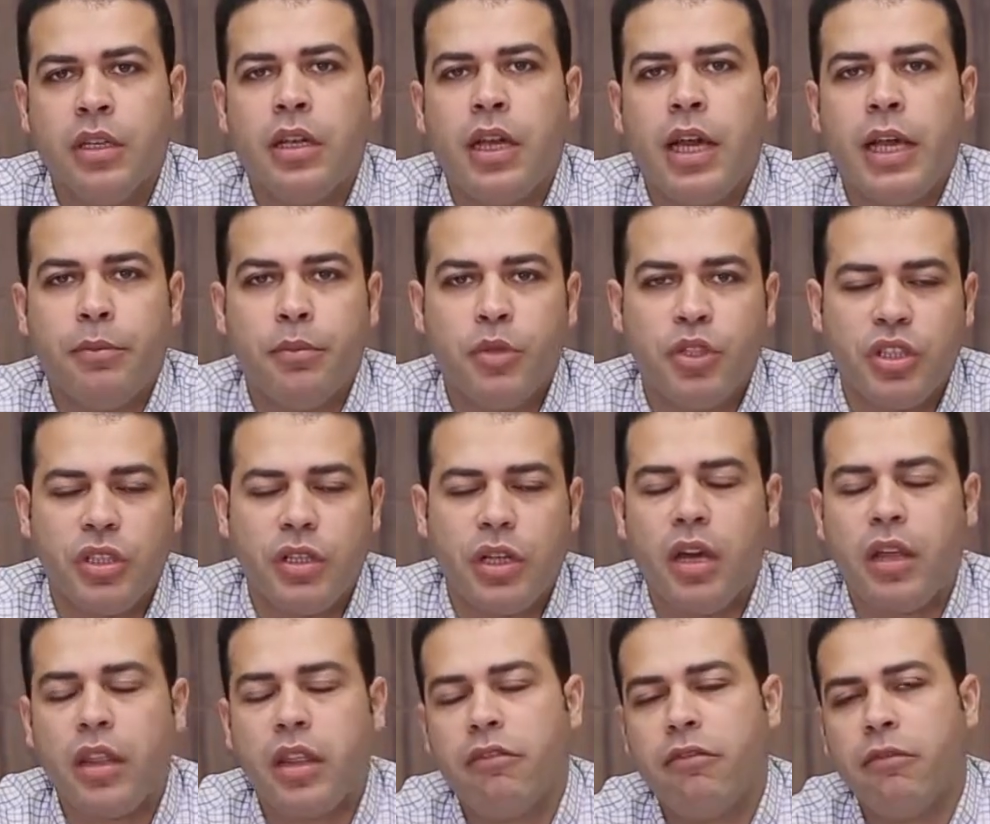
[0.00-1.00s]
admission
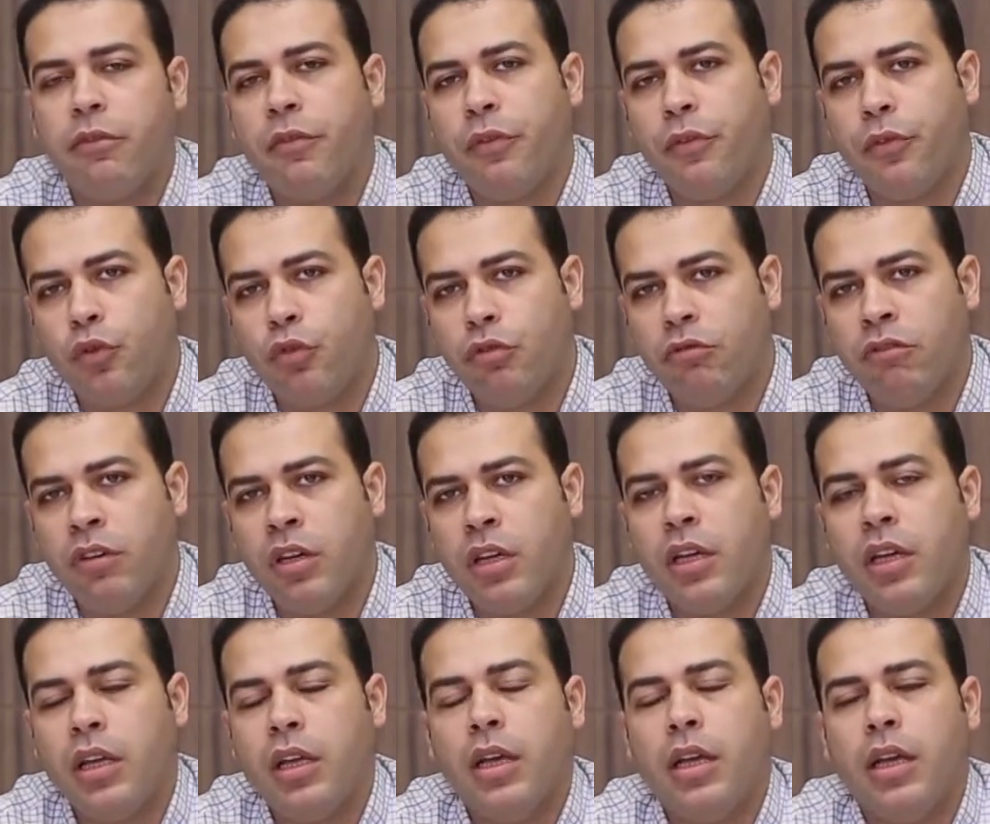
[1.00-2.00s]
either for
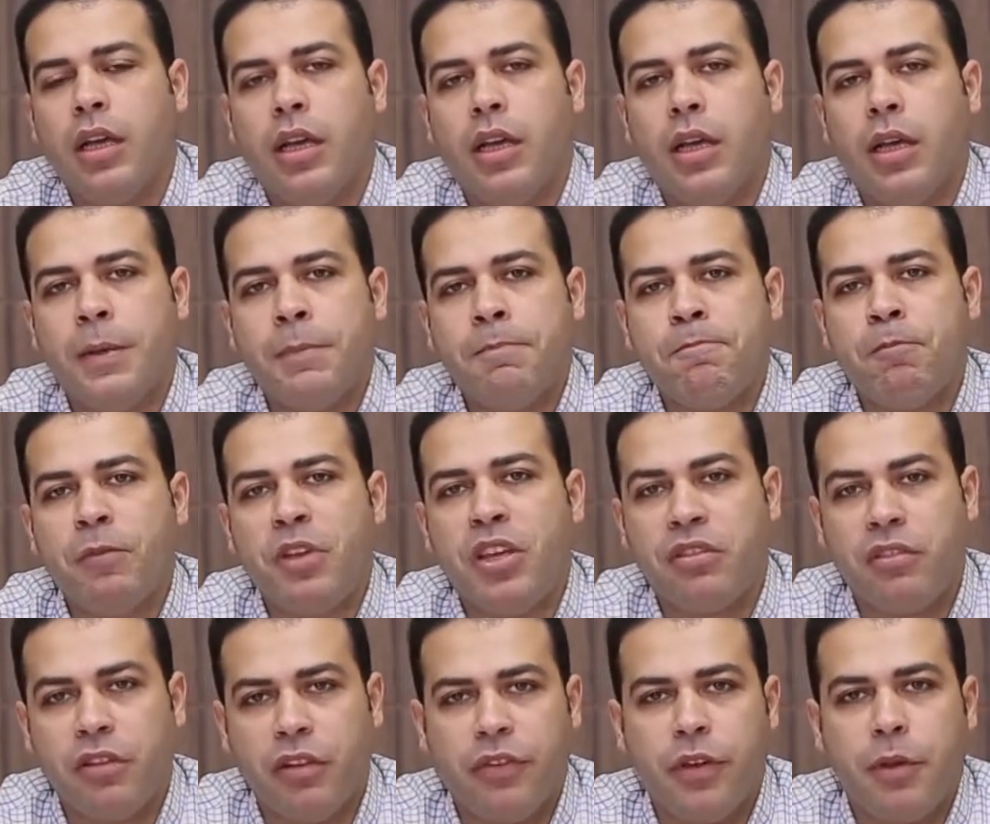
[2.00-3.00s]

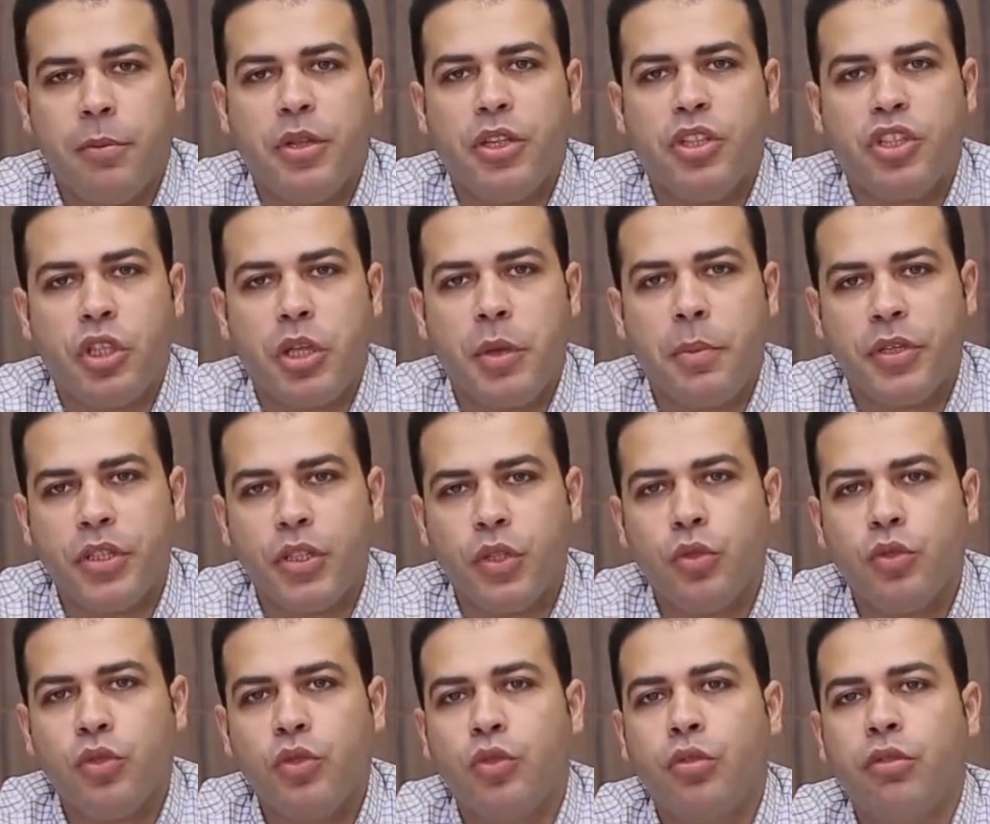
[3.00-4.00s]
atrial fibrillation
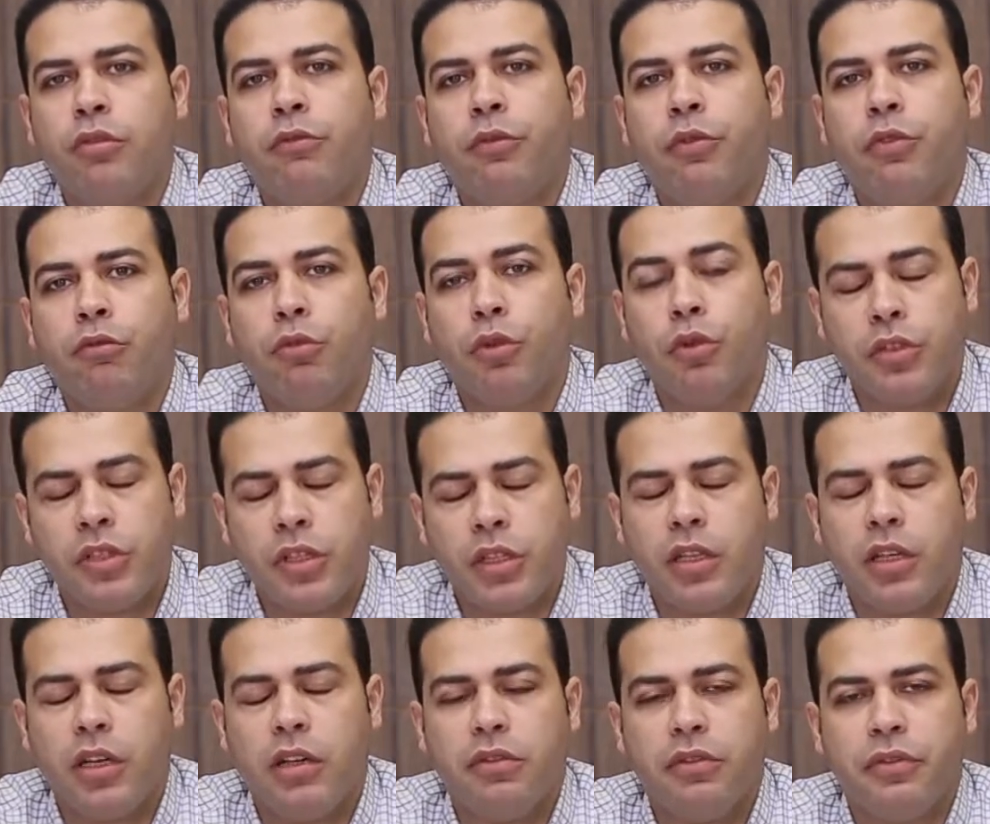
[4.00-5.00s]
episodes or for worsening
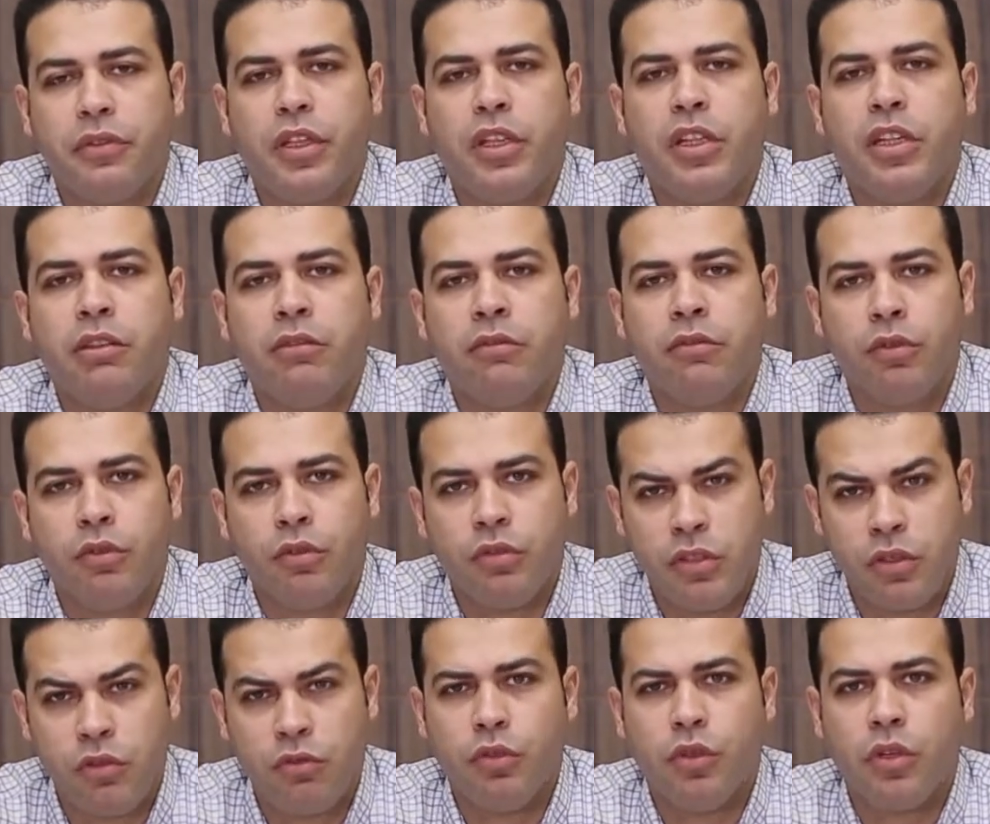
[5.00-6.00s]
heart failure, or
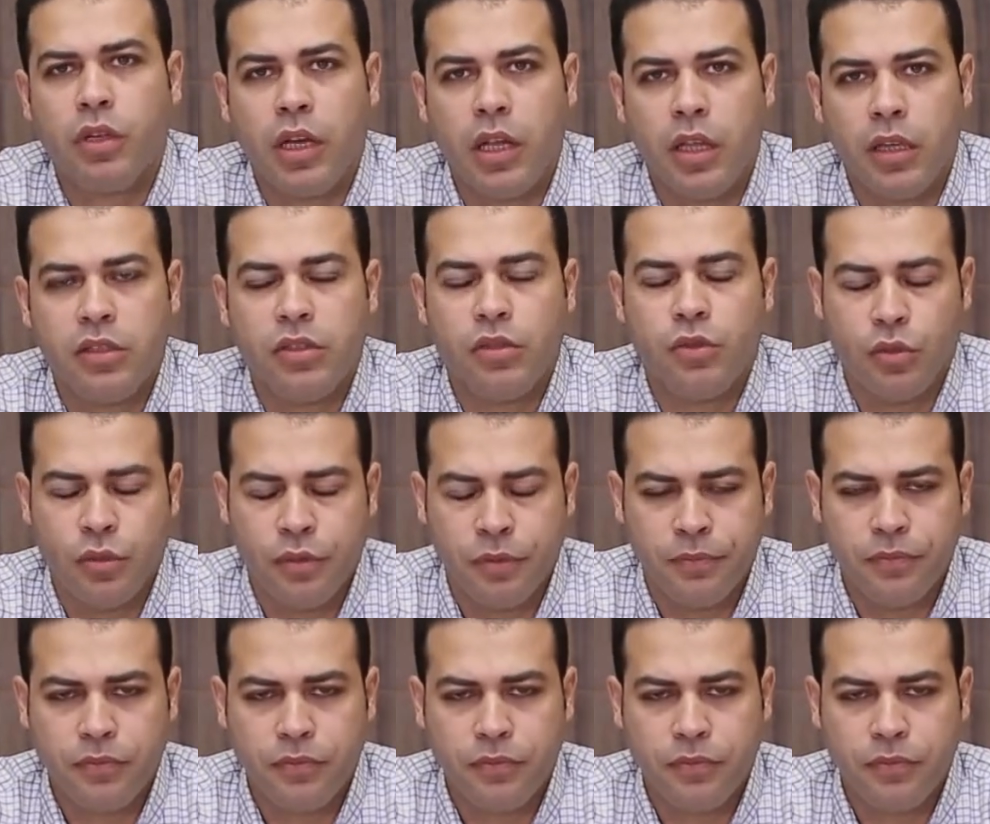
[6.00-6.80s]
stroke, and so on.